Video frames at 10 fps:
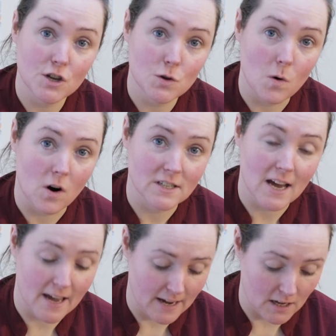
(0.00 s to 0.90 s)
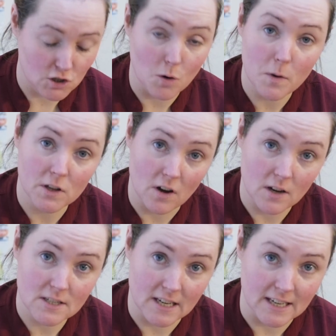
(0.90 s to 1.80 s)
you are tying a double
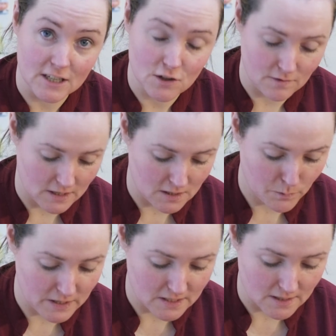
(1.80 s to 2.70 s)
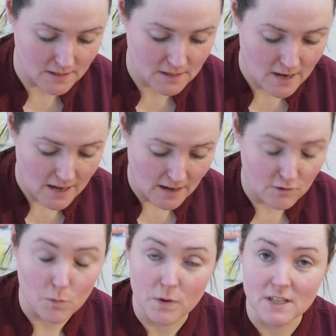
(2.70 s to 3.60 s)
knot in each of these pieces.
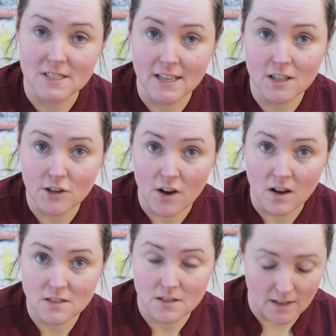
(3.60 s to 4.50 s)
If you put a single knot,